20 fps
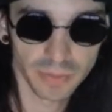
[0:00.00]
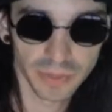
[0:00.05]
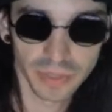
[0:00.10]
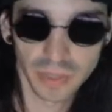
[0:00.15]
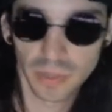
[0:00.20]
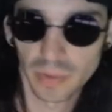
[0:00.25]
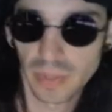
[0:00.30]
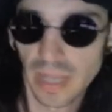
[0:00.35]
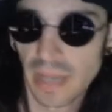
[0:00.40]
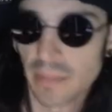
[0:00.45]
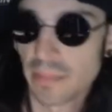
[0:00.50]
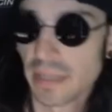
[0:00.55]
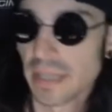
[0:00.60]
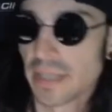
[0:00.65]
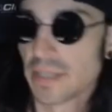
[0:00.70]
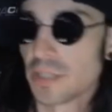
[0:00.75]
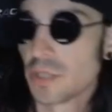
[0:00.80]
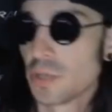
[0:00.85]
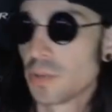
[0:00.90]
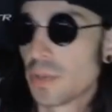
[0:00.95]
So that
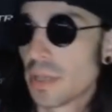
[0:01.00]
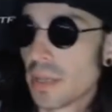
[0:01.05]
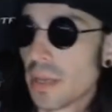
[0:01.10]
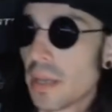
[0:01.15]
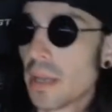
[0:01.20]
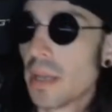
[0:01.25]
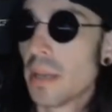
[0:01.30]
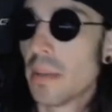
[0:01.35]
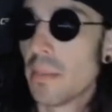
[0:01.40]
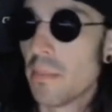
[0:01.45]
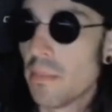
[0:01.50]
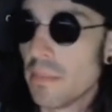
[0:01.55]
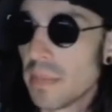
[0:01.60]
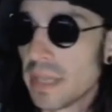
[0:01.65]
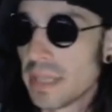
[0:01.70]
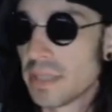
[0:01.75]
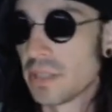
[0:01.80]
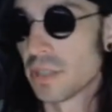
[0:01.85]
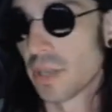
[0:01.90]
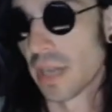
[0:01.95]
means you could
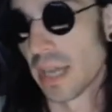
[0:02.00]
mint your